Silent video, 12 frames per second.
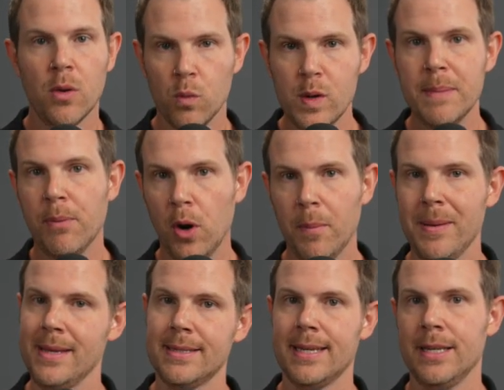
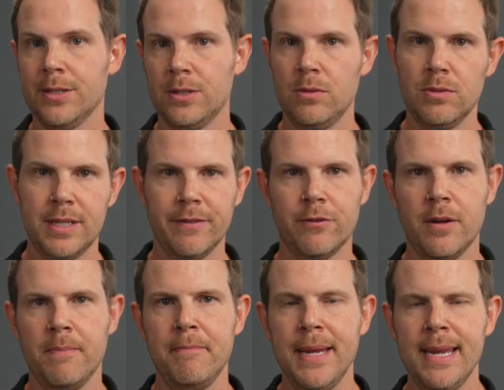repurpose into
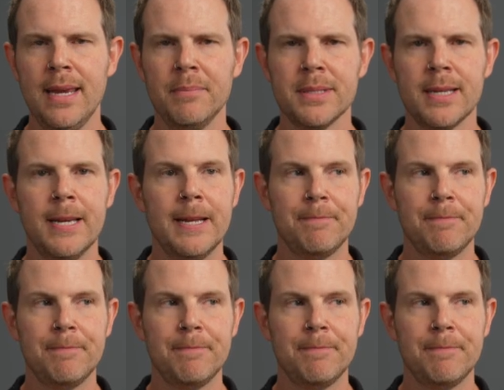different mediums.